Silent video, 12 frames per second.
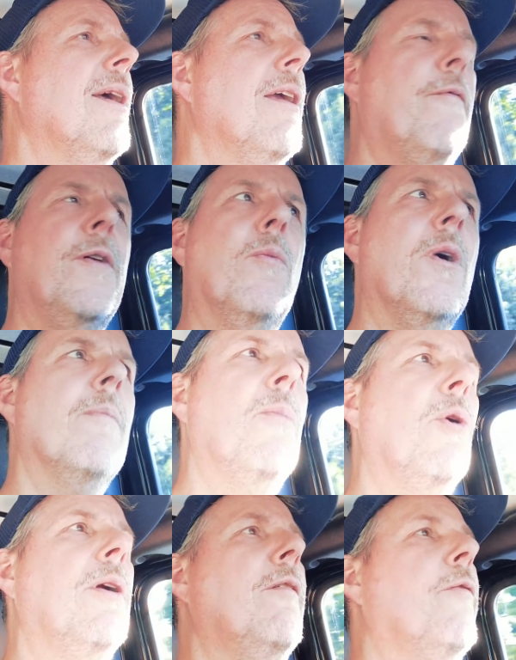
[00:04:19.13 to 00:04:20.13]
If you want
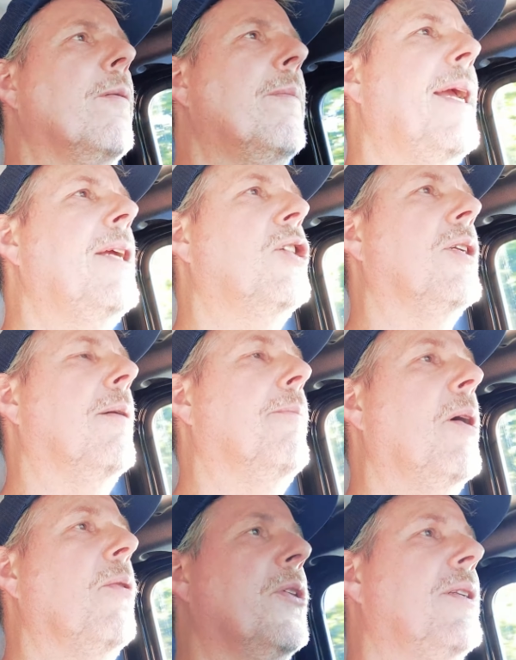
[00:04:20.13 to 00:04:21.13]
more information
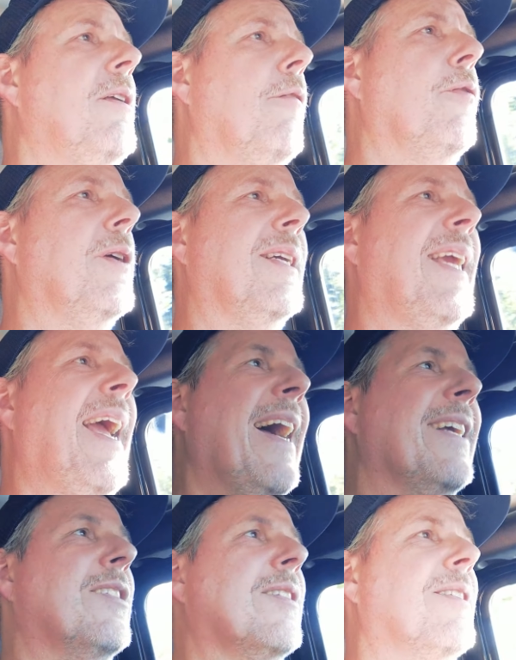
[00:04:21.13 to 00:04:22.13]
about the different
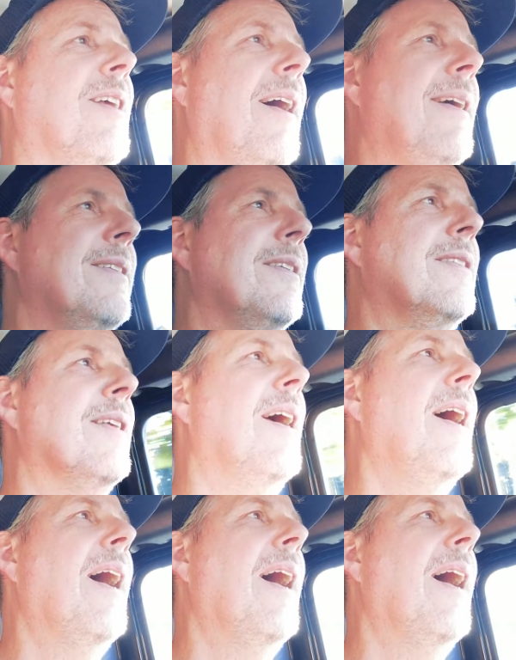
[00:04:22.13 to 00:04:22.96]
cache sizes,